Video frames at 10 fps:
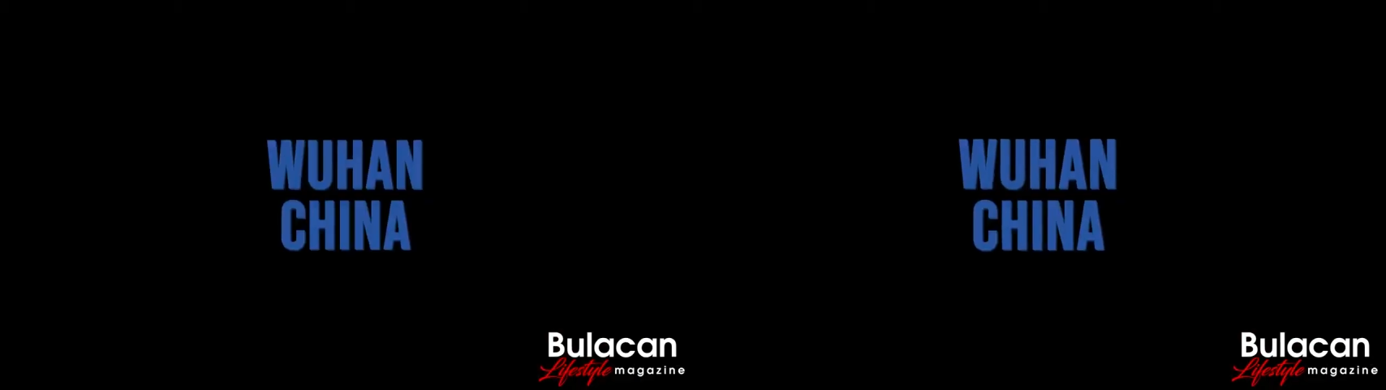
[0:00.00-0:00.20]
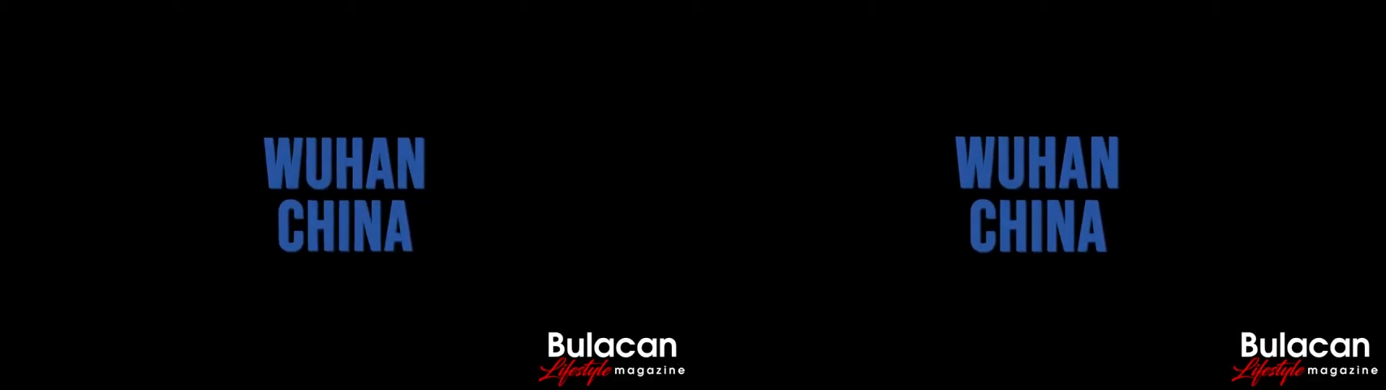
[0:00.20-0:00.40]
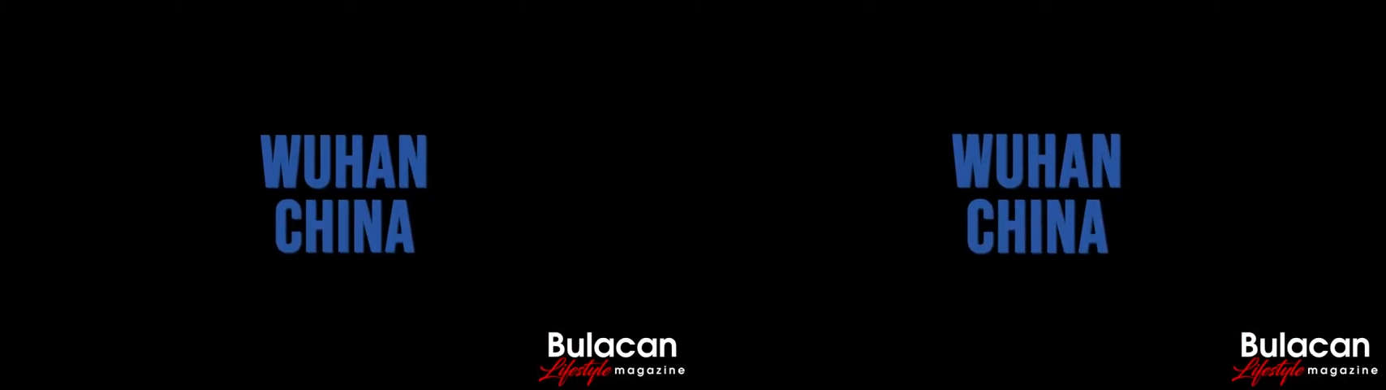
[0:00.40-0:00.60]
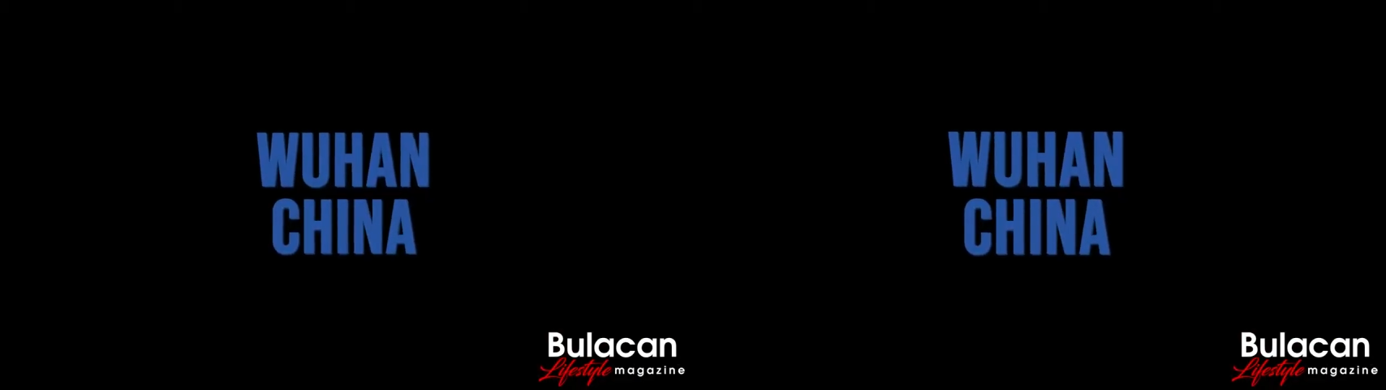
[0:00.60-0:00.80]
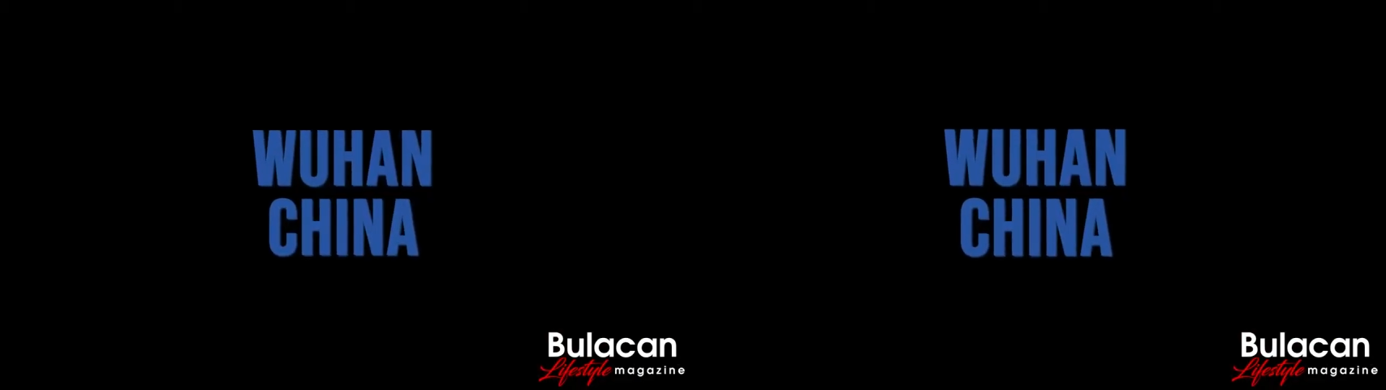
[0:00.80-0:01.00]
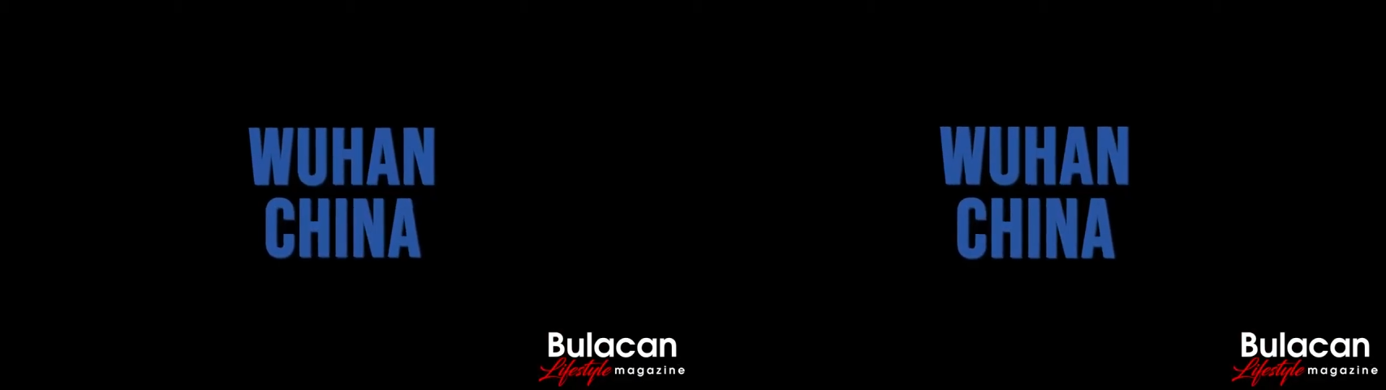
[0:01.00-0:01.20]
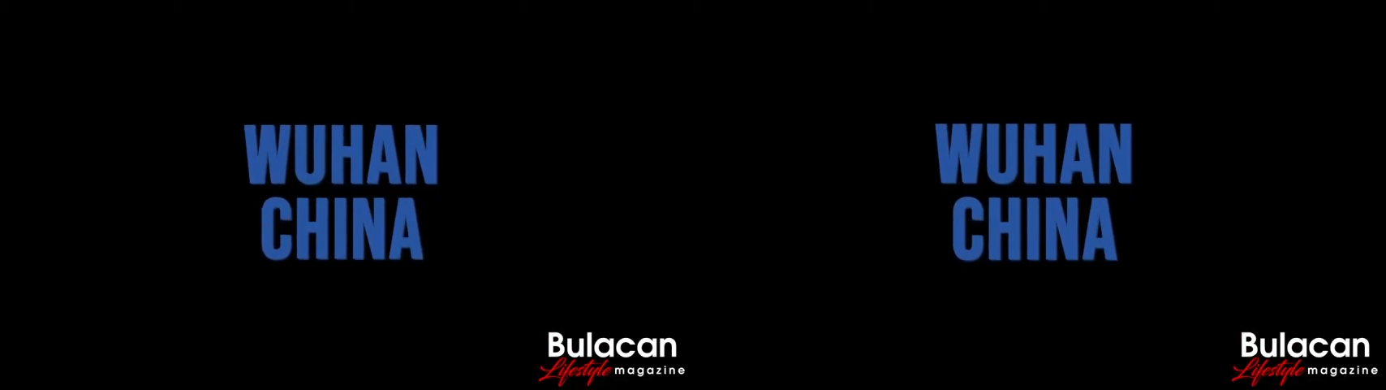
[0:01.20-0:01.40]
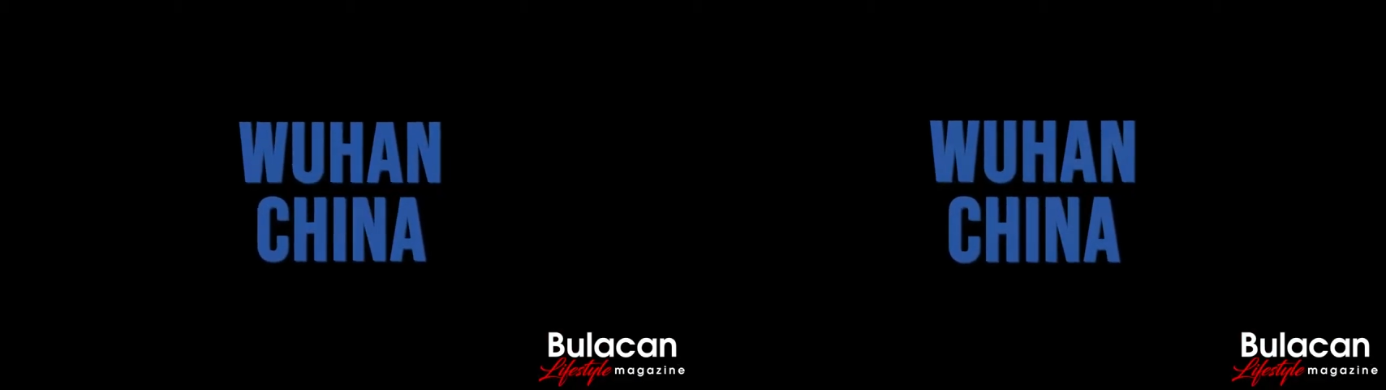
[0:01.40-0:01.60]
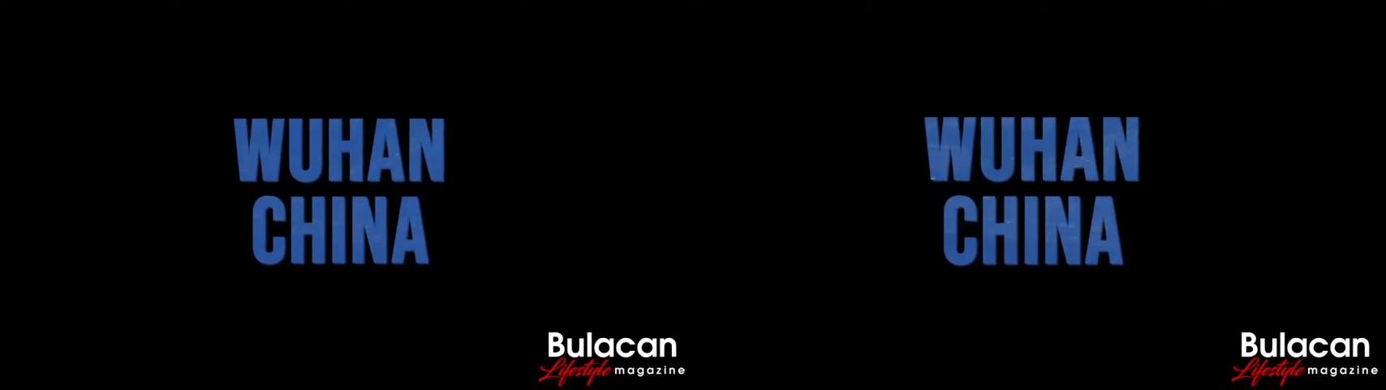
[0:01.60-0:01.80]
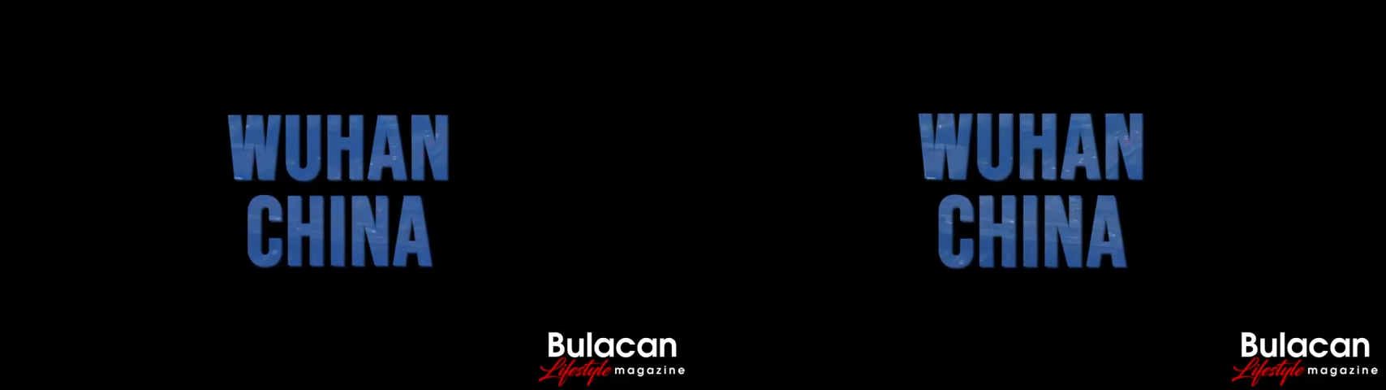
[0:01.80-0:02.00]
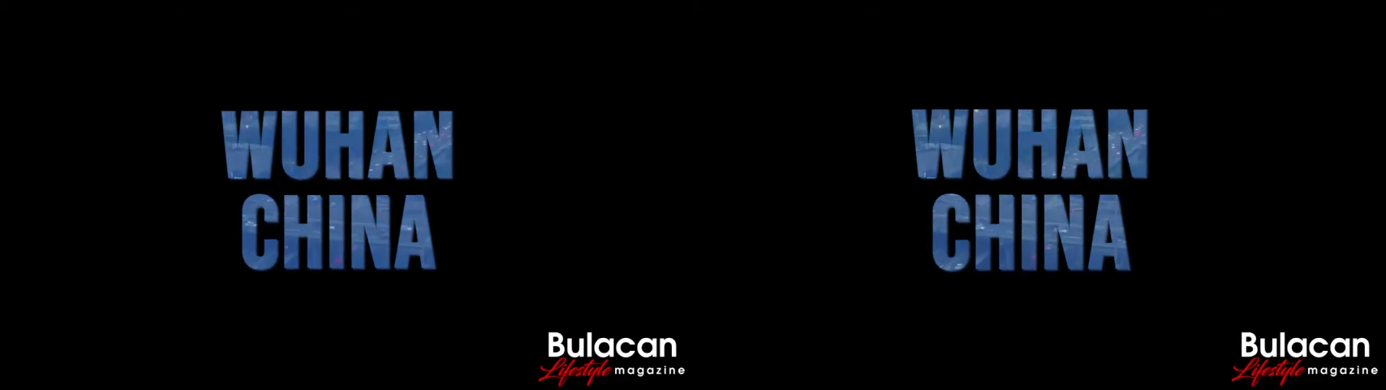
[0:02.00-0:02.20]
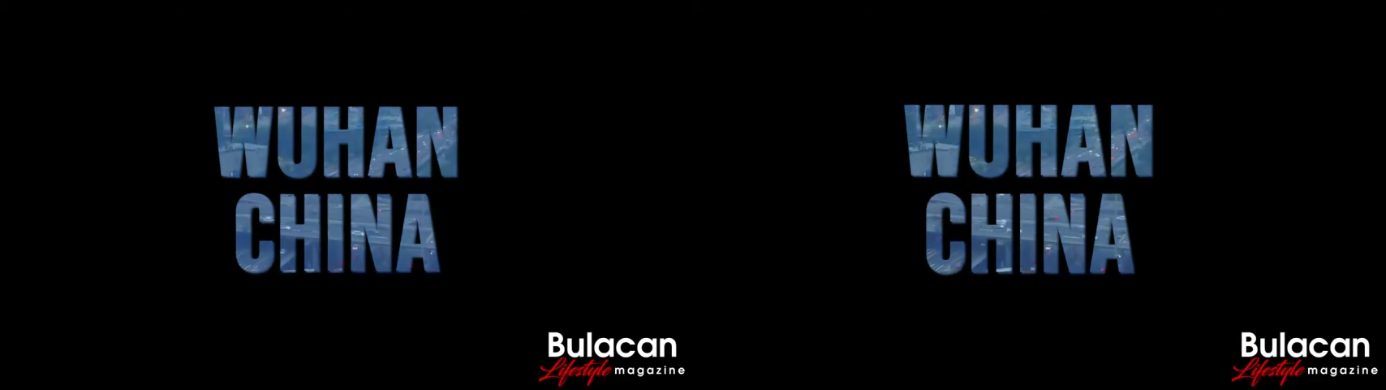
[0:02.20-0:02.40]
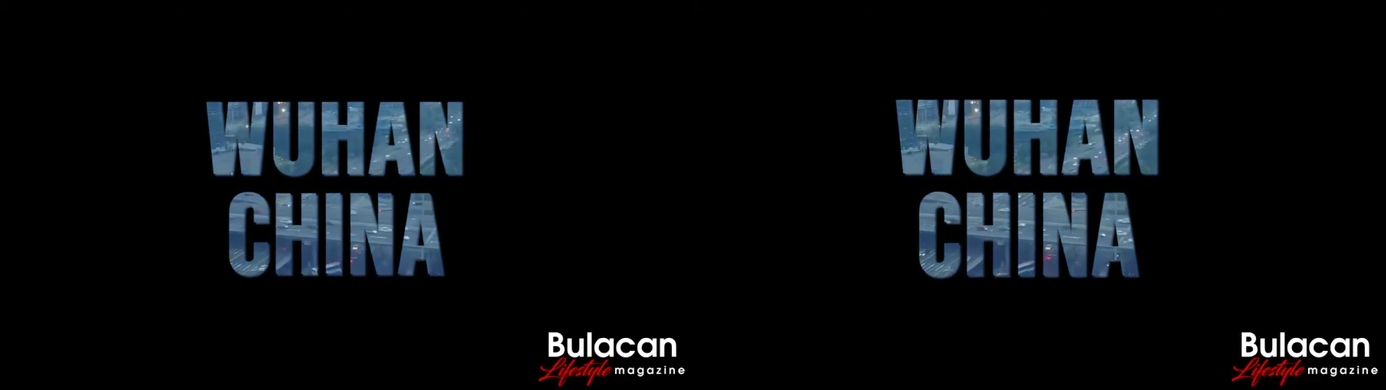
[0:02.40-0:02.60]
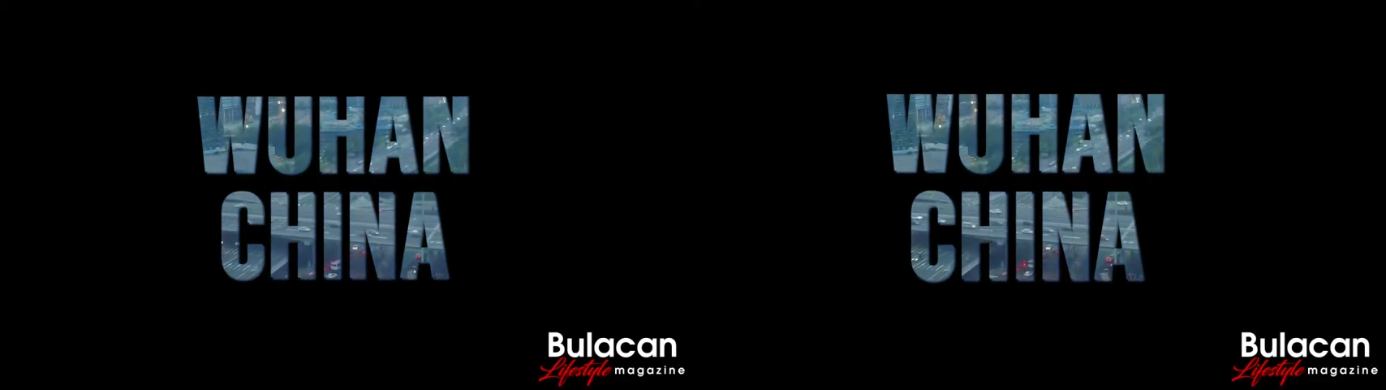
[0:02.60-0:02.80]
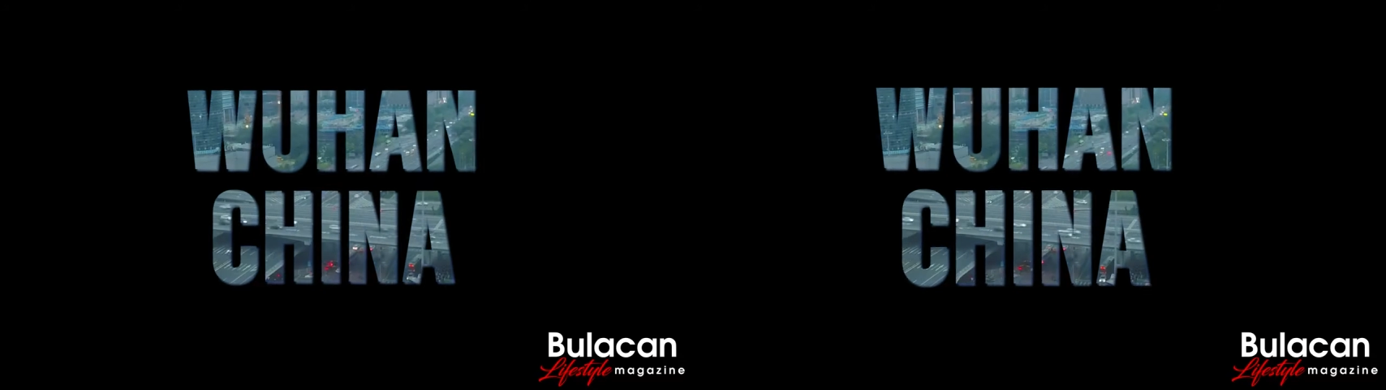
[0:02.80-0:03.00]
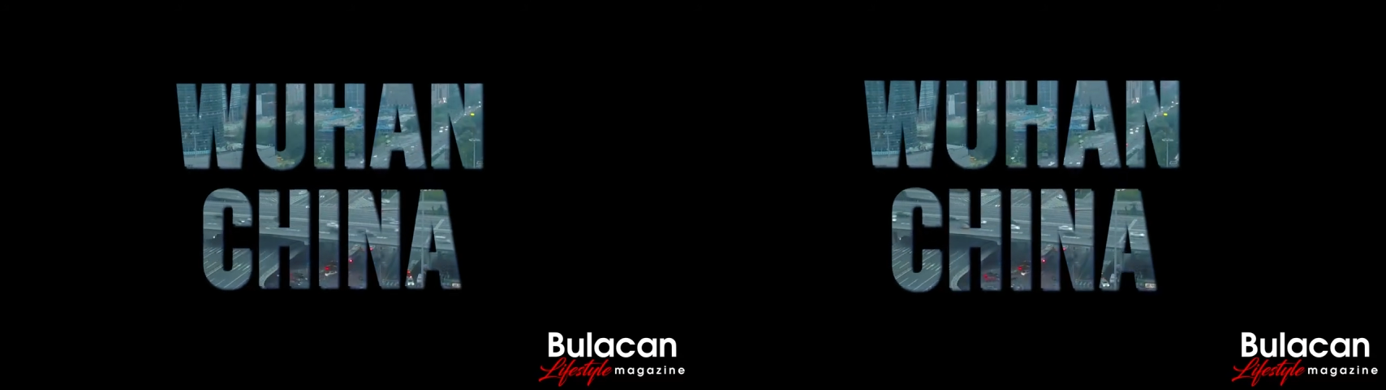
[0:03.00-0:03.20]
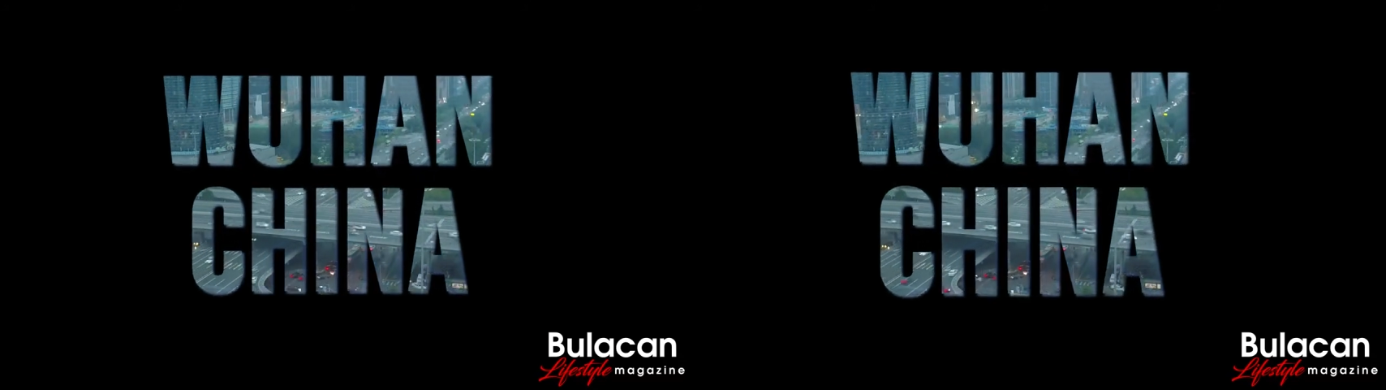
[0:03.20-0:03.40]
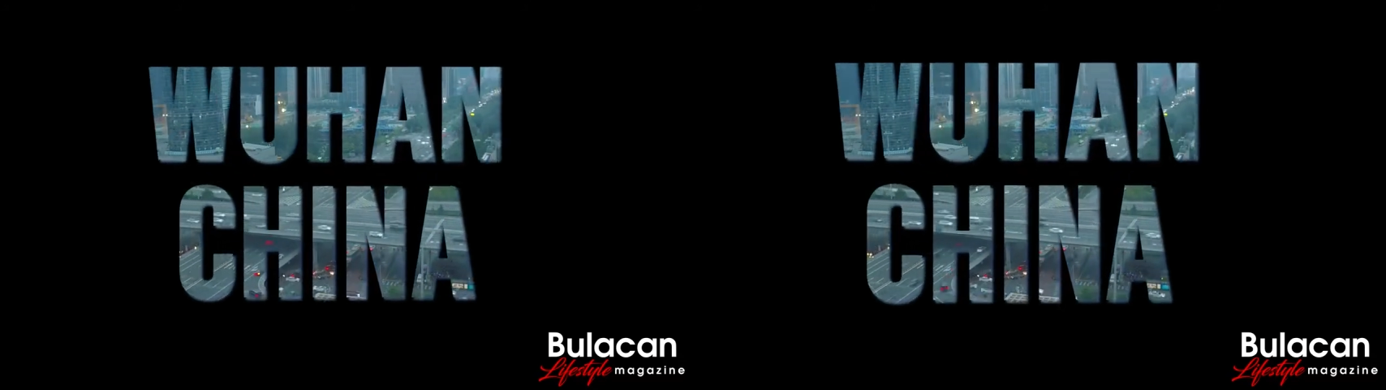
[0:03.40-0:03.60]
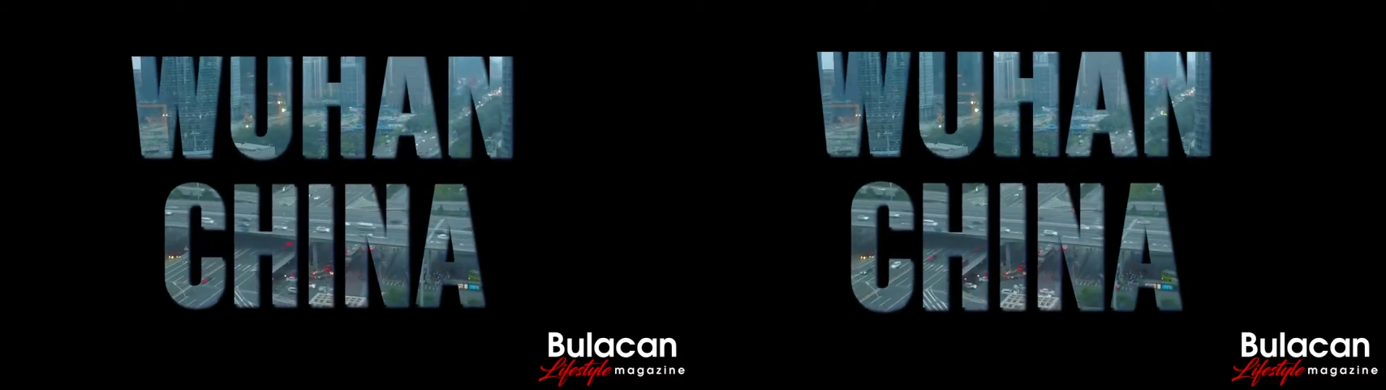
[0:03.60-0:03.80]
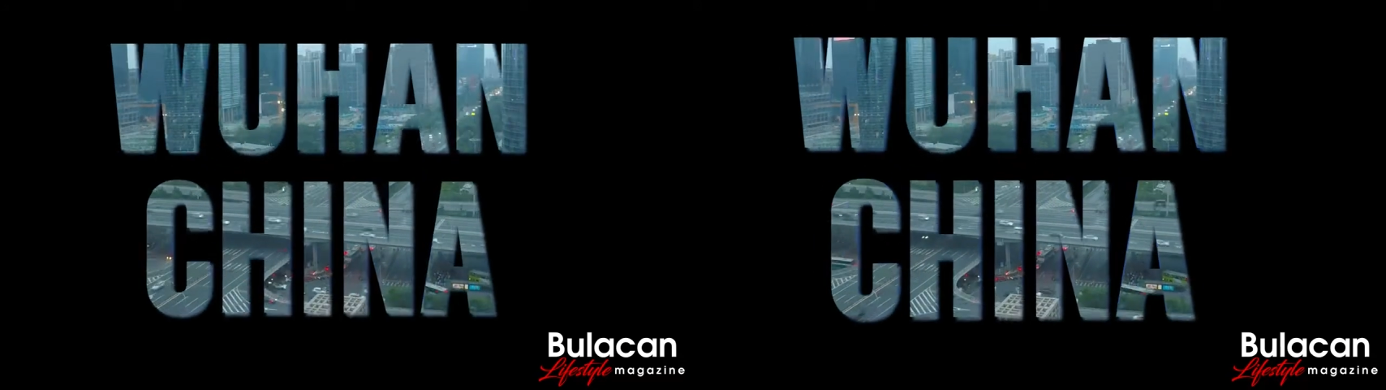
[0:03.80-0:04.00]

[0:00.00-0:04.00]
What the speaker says: [unreadable: no face in view]